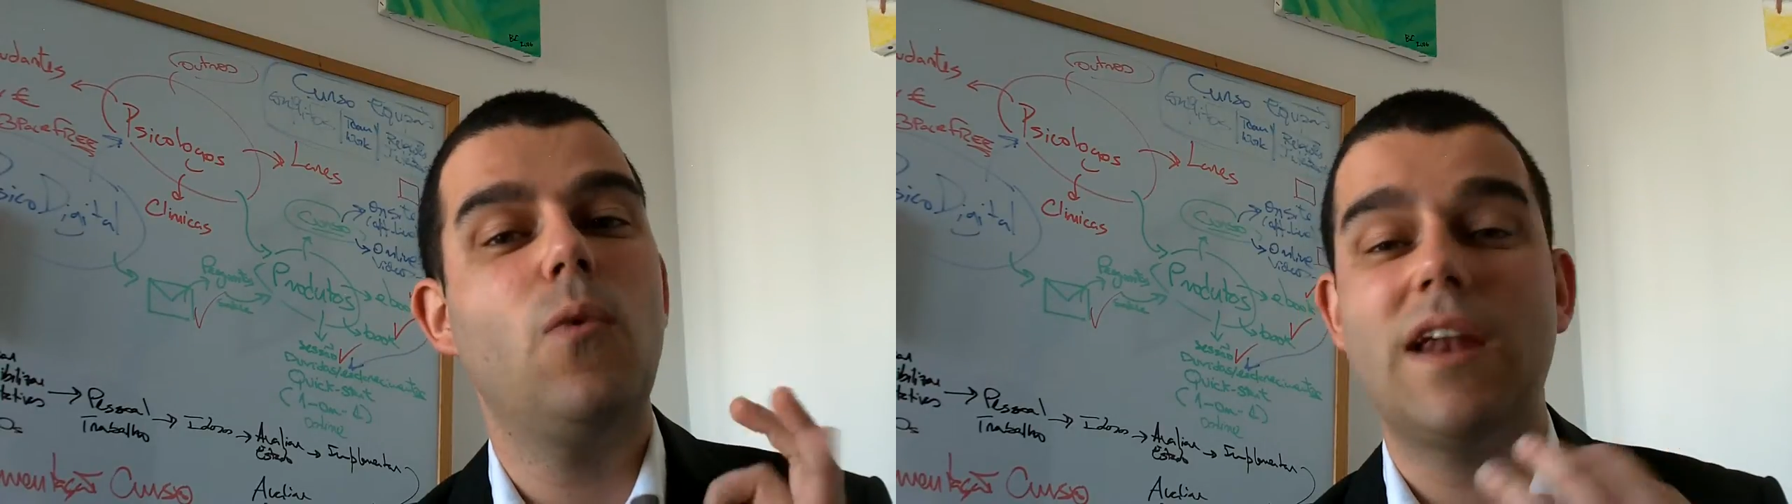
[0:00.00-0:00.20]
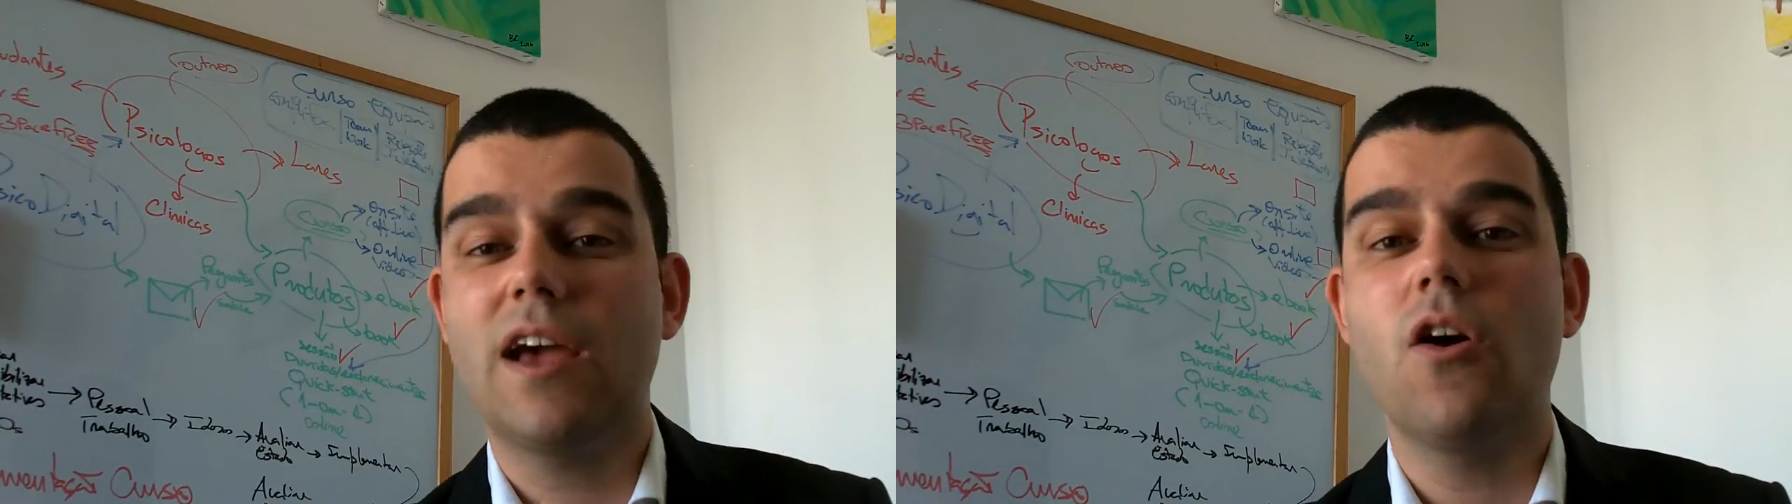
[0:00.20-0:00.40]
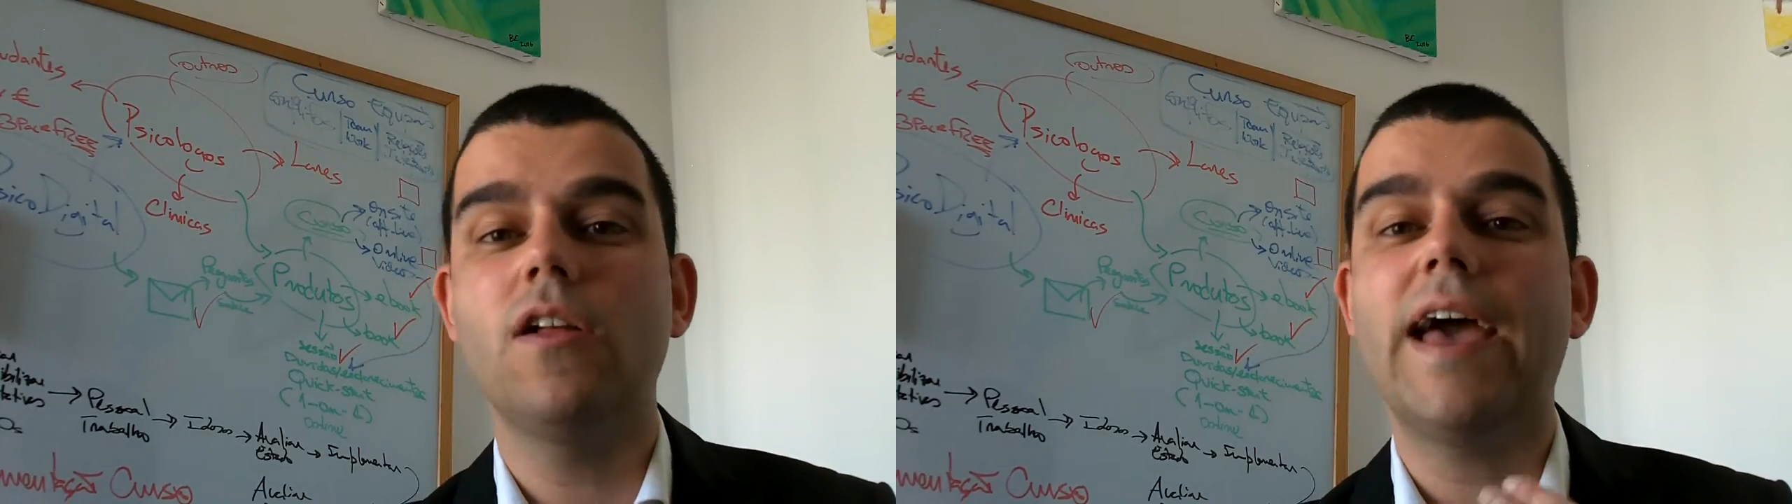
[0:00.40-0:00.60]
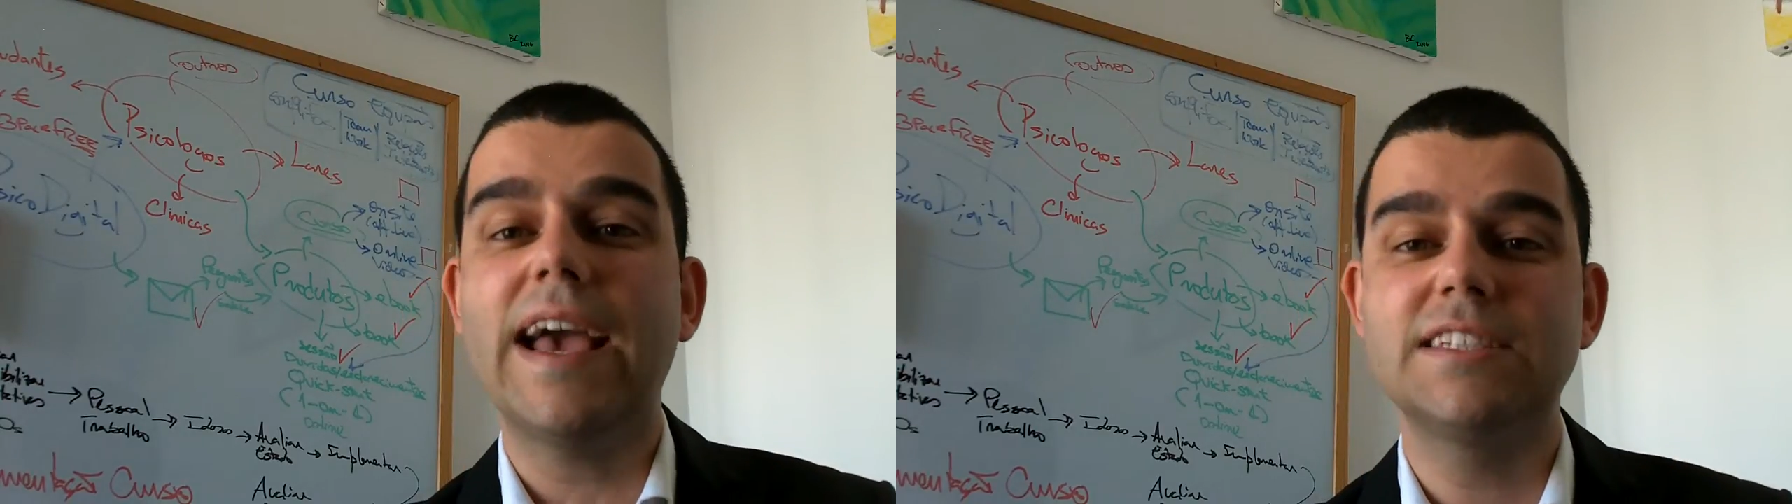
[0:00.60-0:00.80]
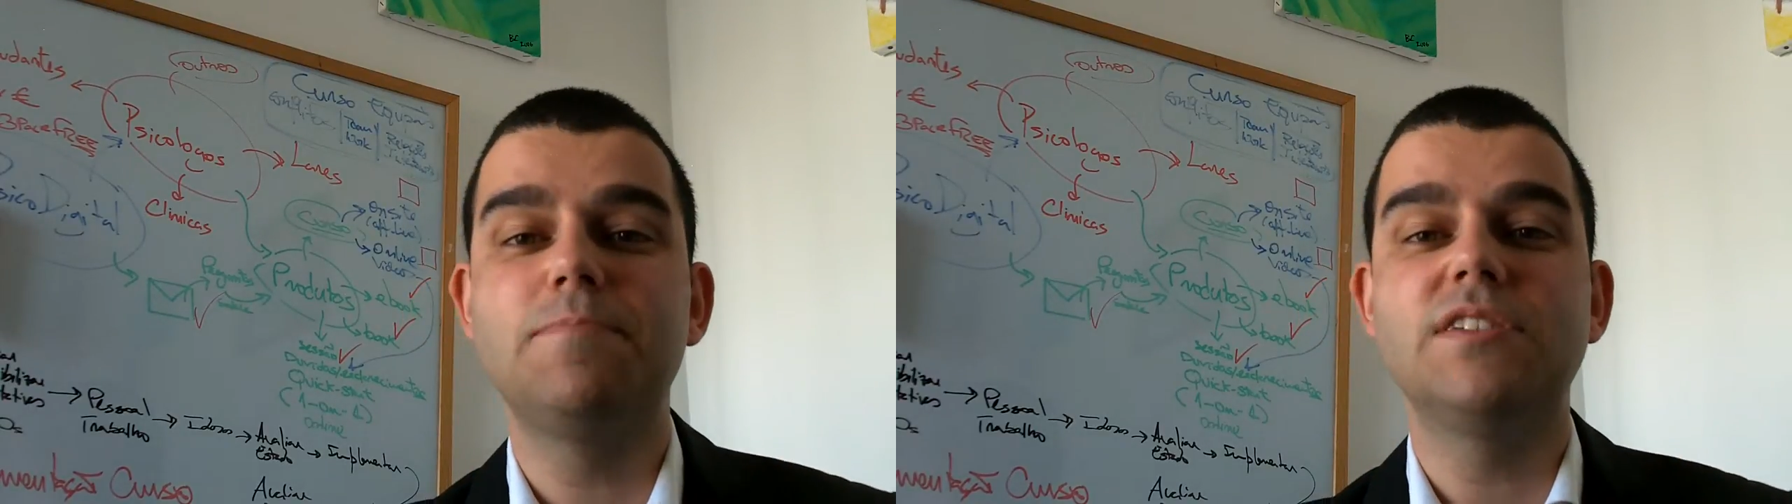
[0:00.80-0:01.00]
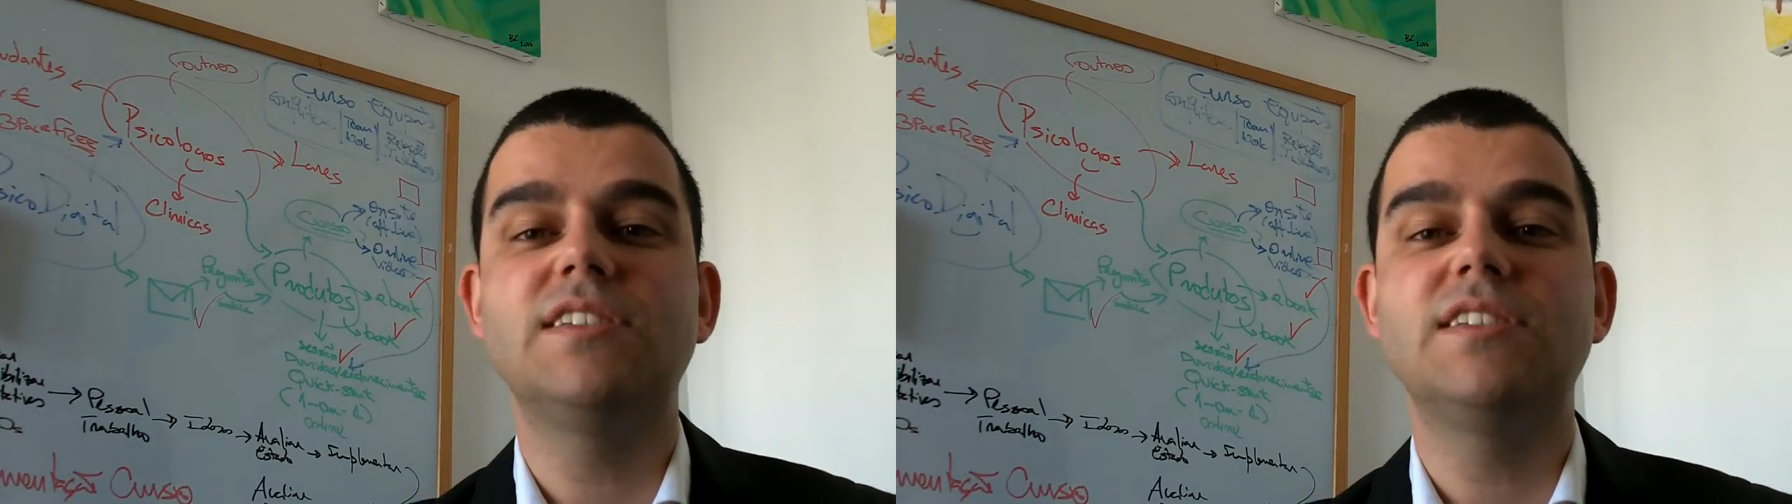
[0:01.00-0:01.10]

what I call expert